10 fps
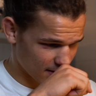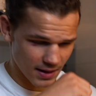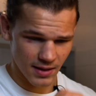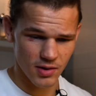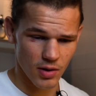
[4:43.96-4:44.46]

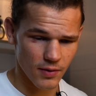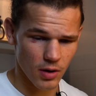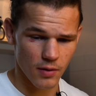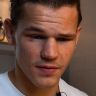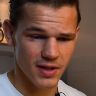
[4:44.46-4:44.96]
and you have a
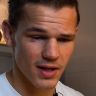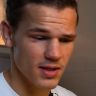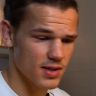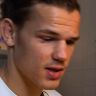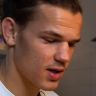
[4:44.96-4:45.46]
lot of
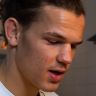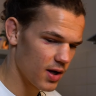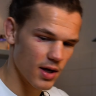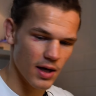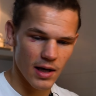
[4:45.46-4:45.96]
taste.
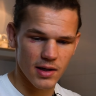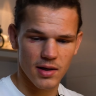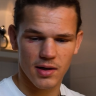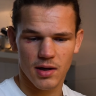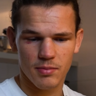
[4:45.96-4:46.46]
And
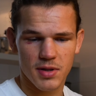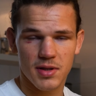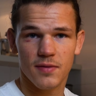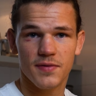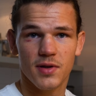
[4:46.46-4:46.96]
I cut
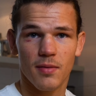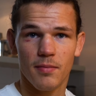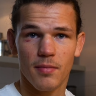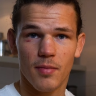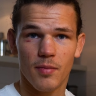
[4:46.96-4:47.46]
myself
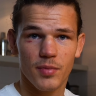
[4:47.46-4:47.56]
some